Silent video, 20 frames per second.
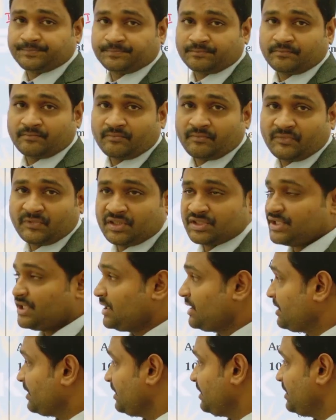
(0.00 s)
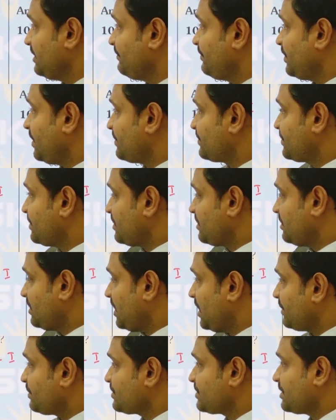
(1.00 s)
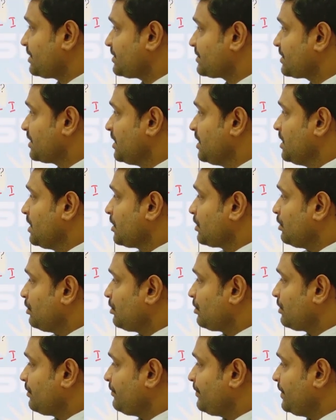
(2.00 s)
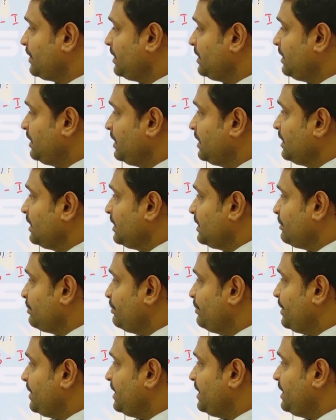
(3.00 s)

Generally, if you observe the options, chlorophyll, B,